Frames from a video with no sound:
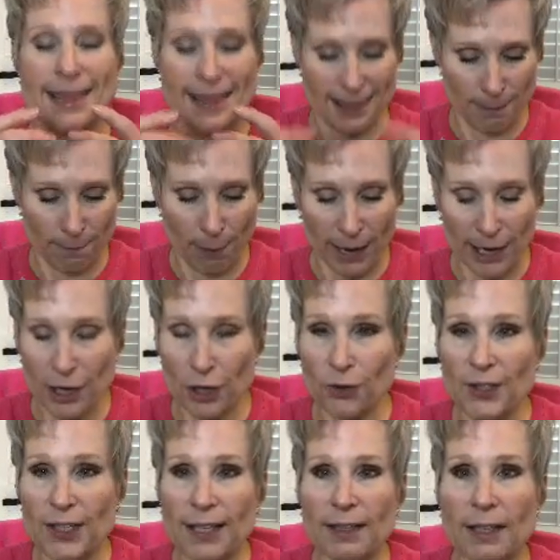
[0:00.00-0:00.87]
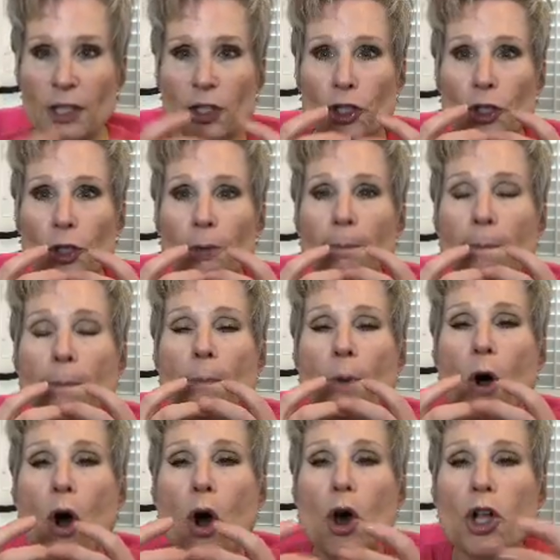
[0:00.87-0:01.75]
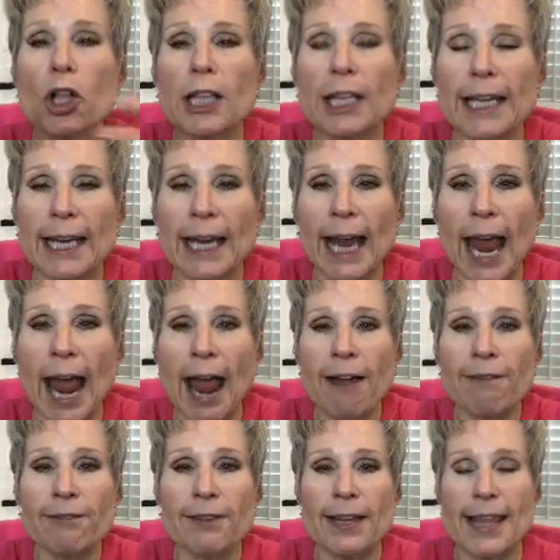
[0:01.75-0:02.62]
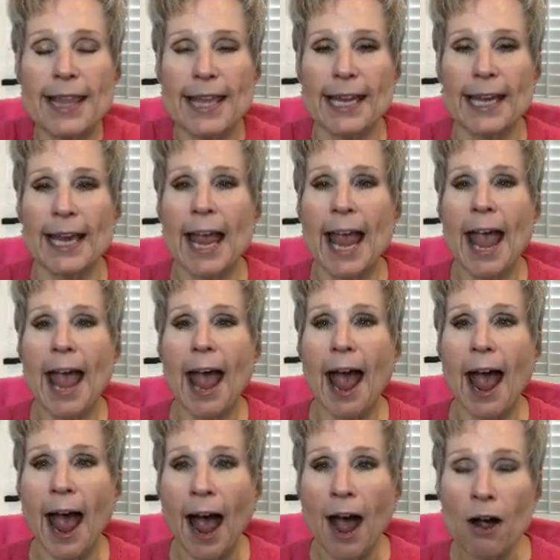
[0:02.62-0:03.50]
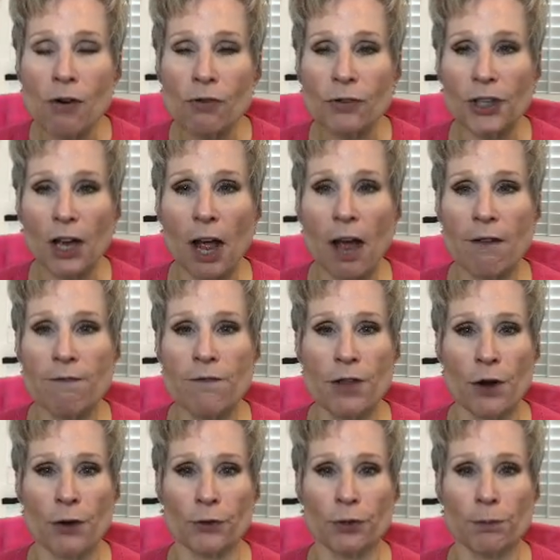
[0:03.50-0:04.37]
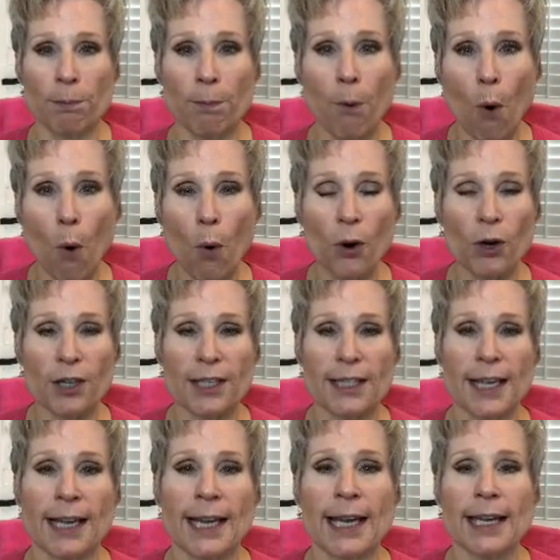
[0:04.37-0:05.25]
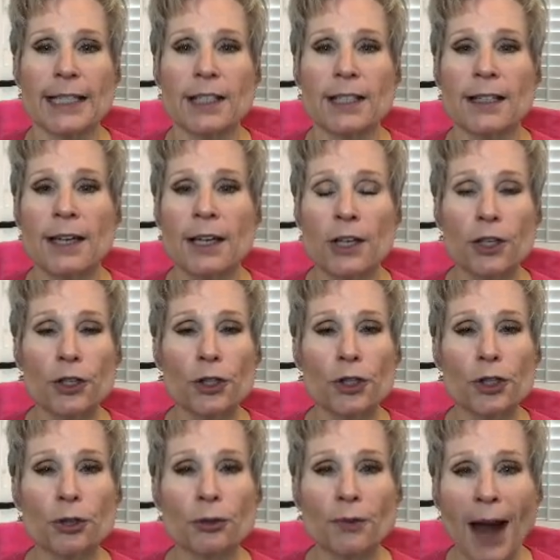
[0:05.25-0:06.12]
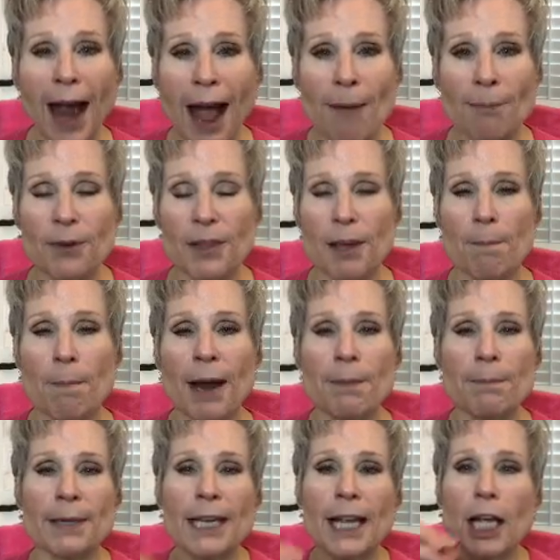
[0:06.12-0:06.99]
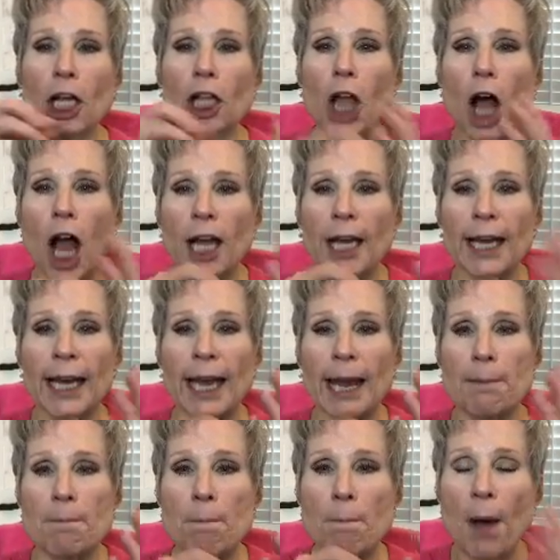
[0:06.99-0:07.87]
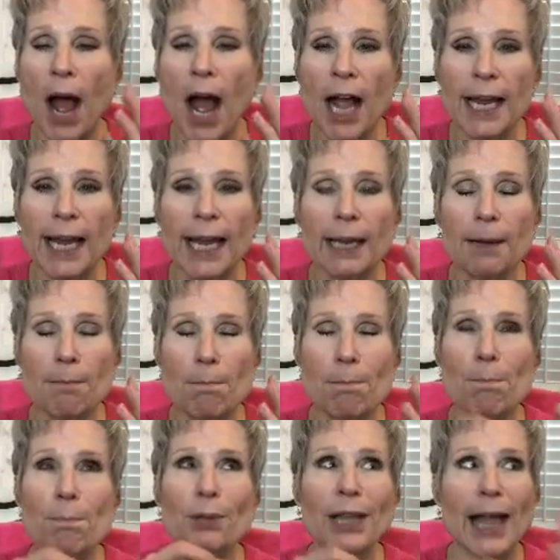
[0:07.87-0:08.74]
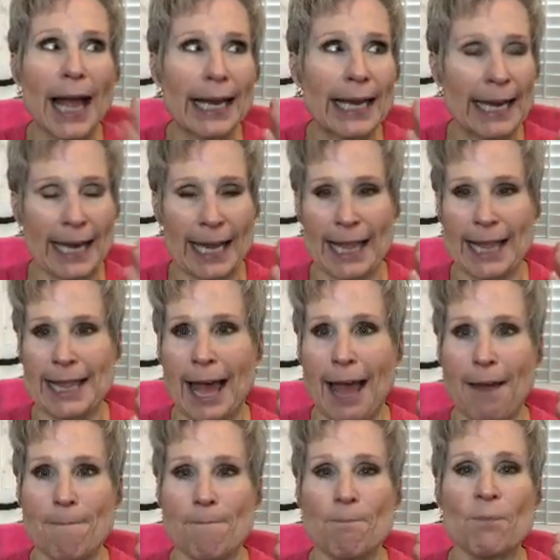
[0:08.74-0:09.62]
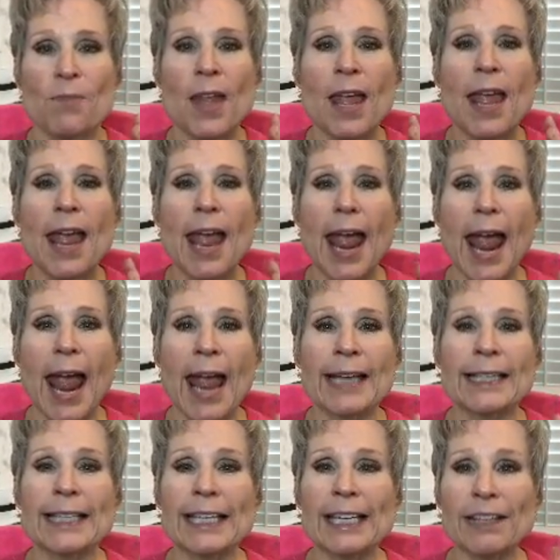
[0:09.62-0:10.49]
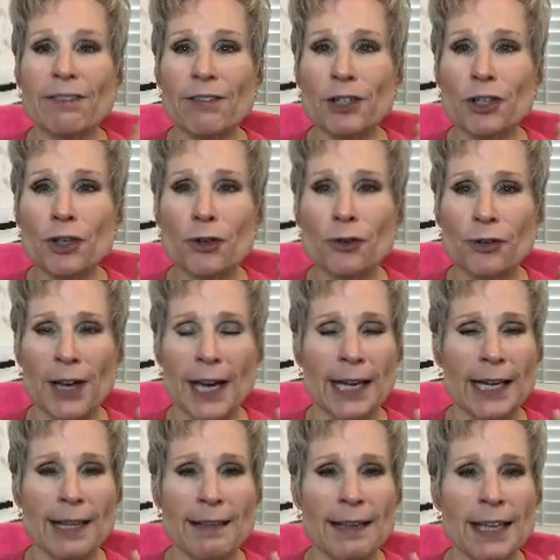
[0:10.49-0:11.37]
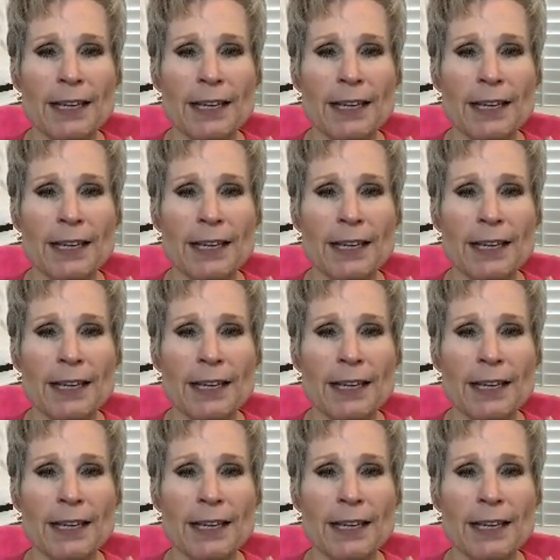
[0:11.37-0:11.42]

by using this, you're pulling everything out of those pores that gets trapped, that might be clogging and plugging them, and even creating the